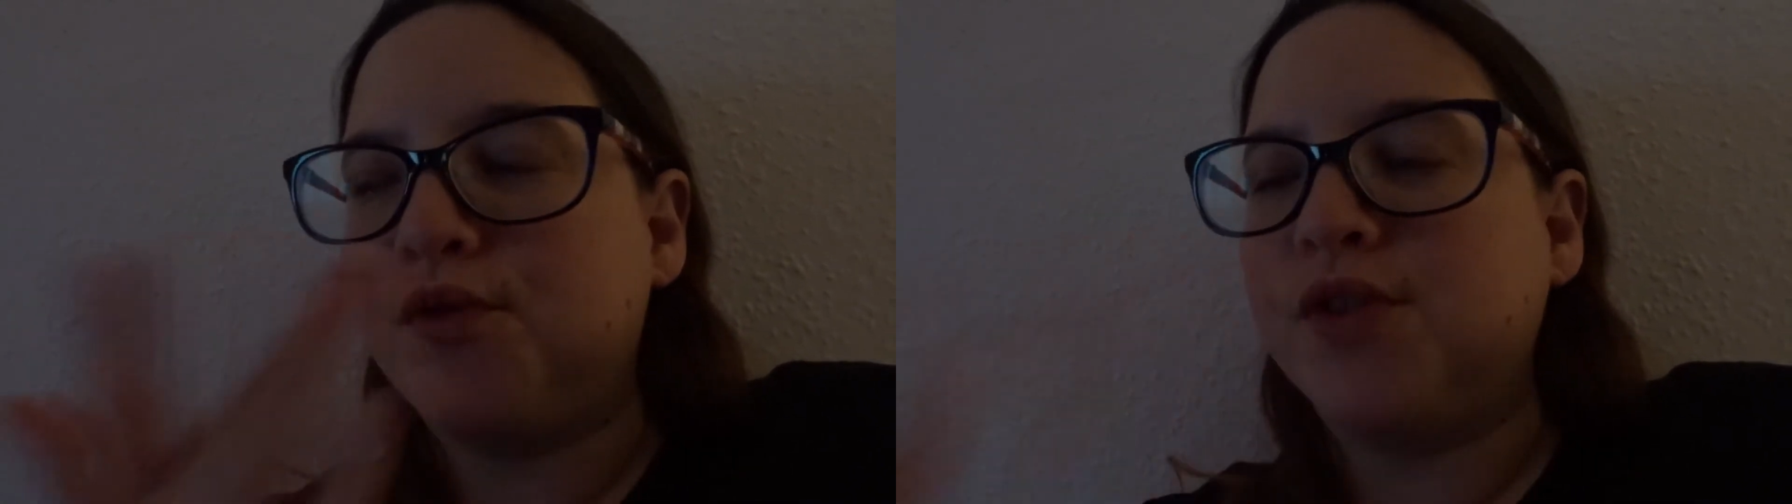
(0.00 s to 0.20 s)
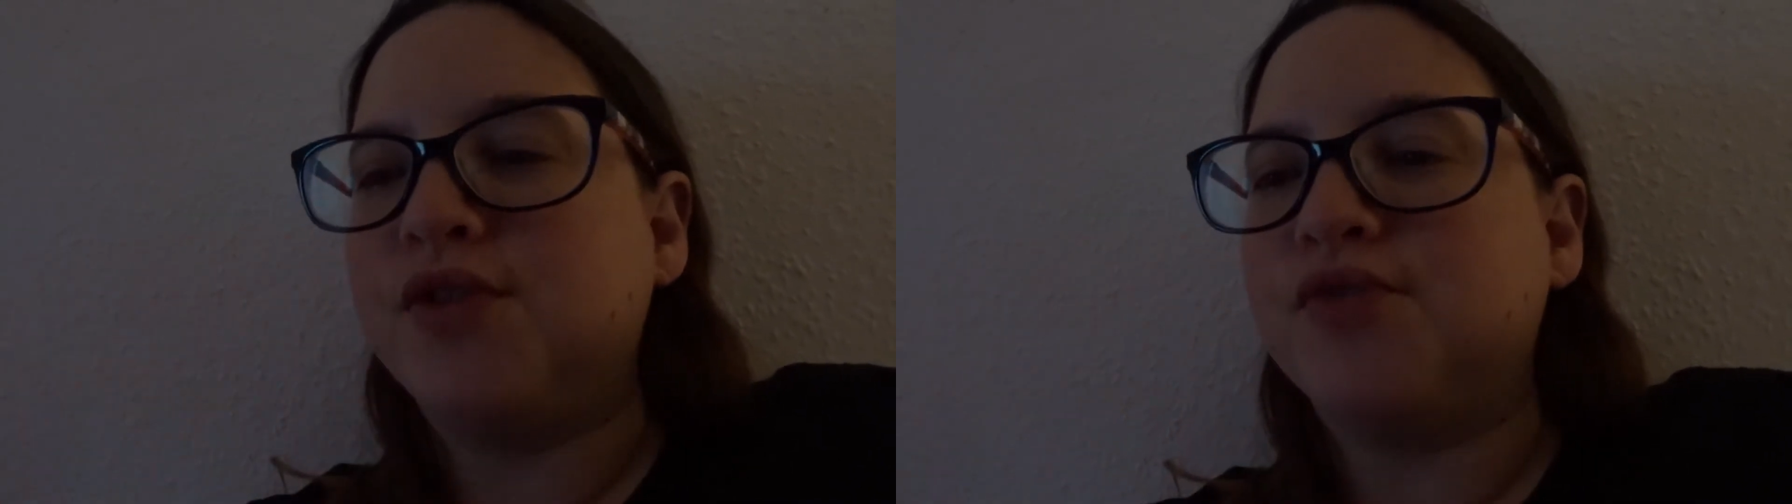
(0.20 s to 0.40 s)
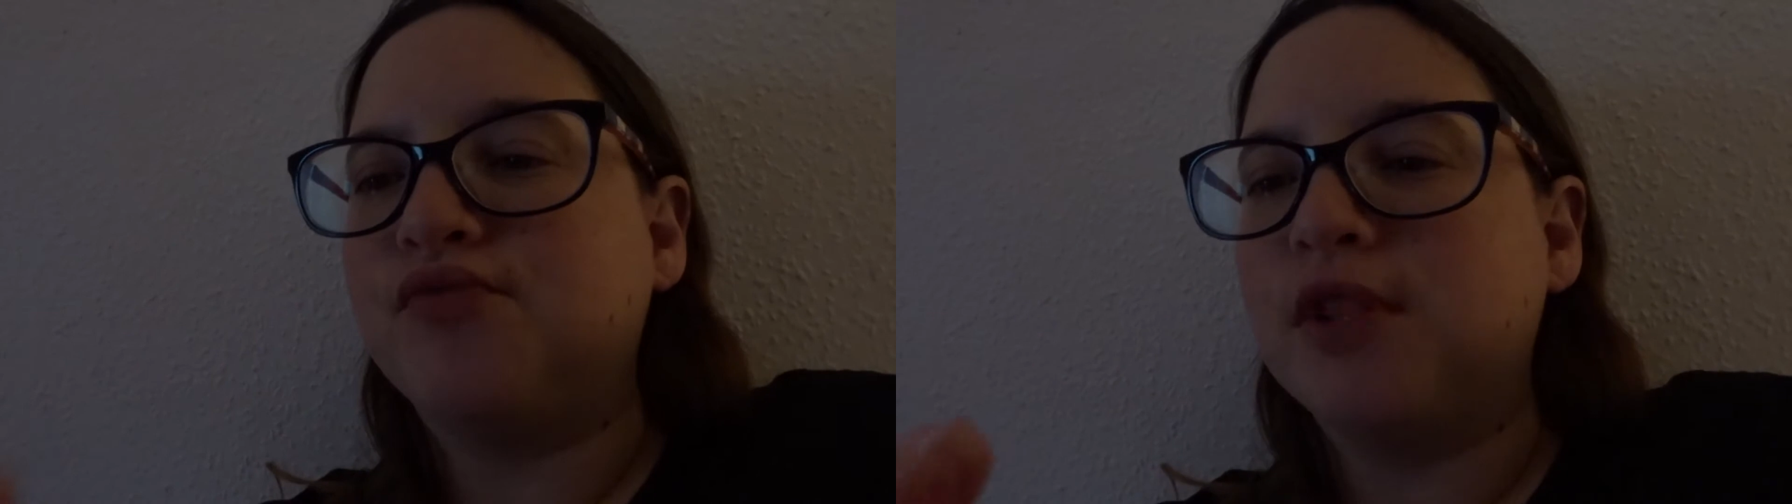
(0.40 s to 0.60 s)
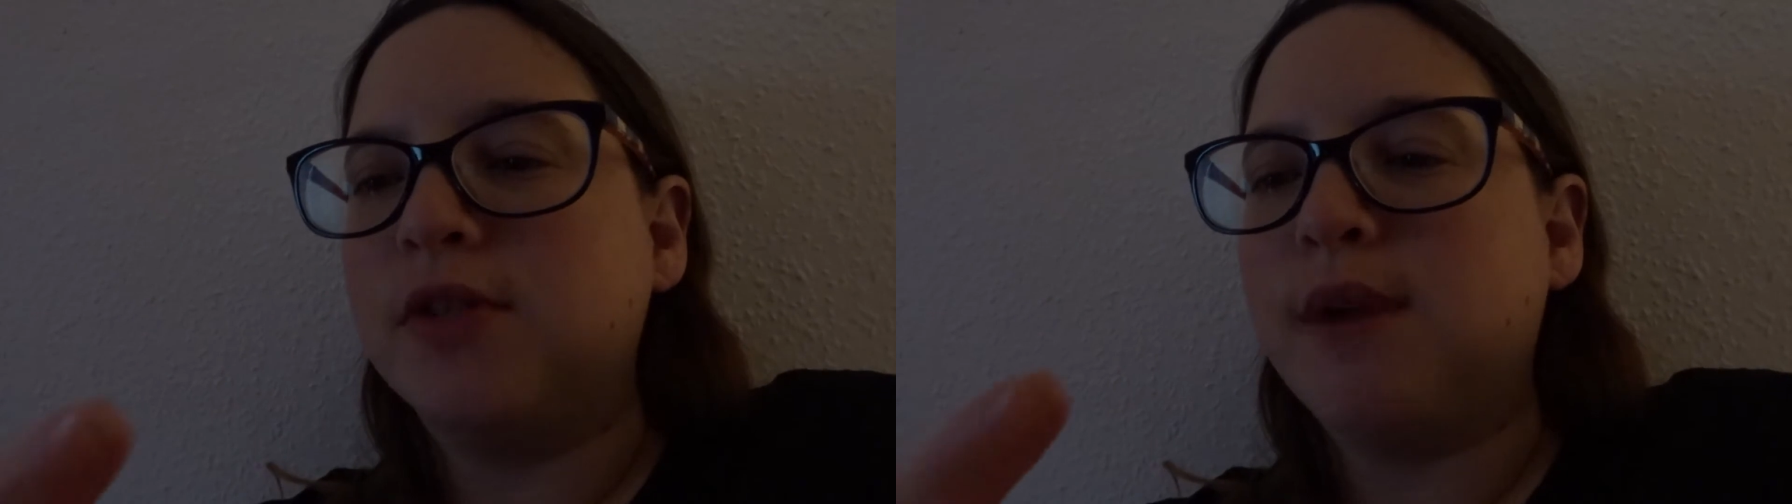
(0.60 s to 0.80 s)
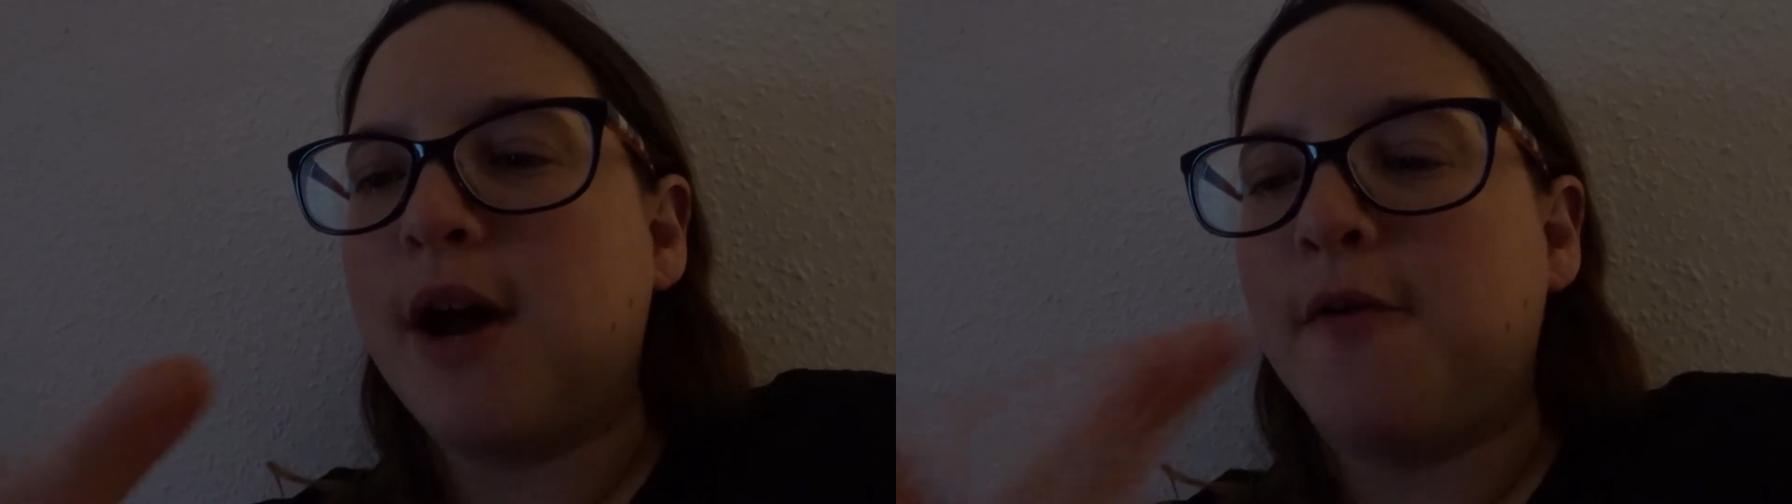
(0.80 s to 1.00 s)
red is really
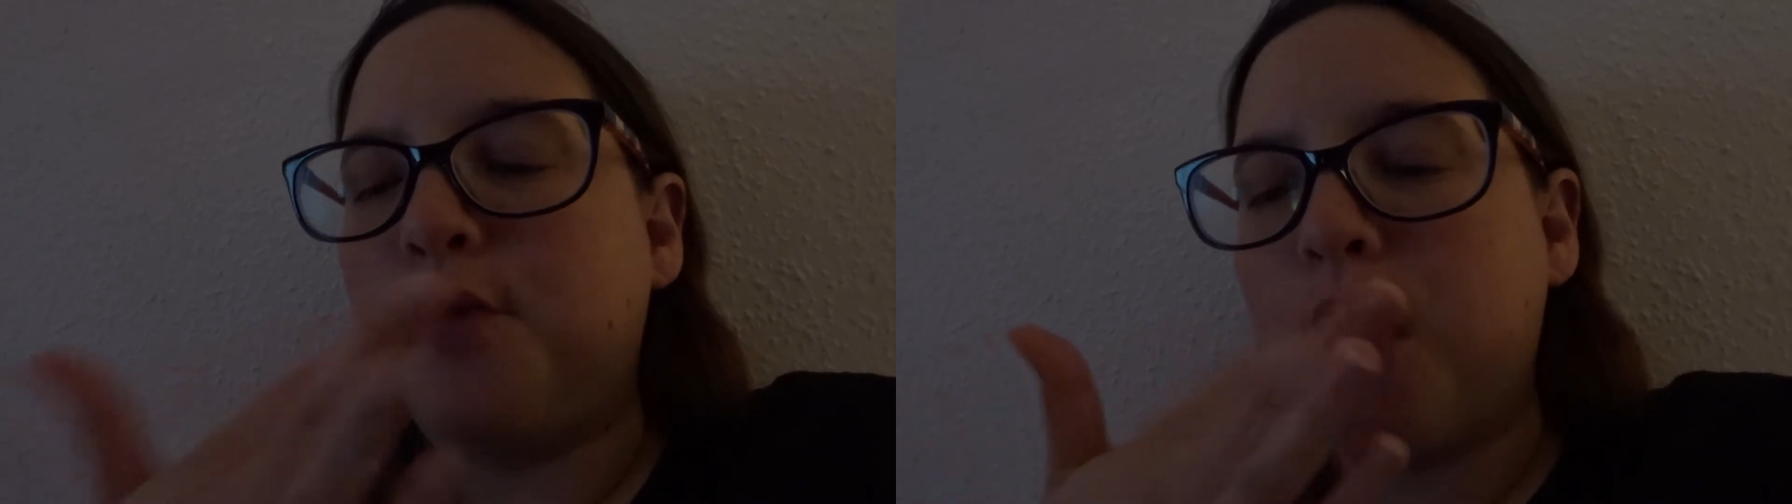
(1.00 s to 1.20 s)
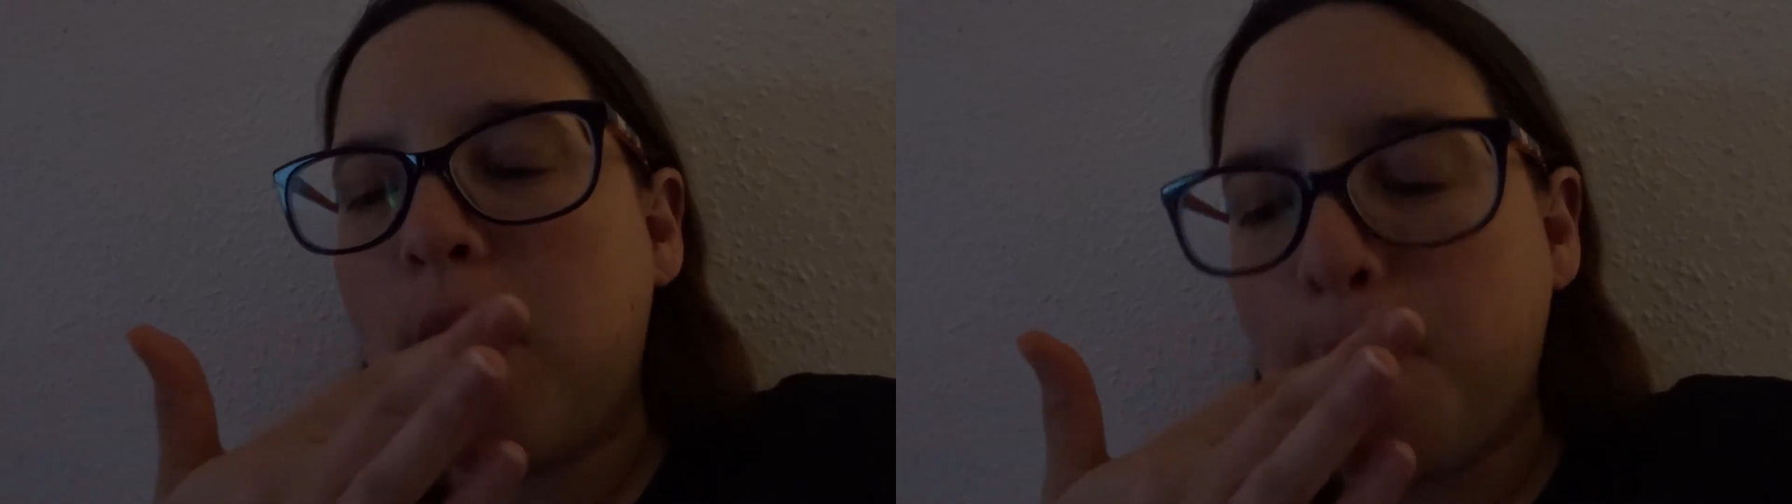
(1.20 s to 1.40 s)
powerful.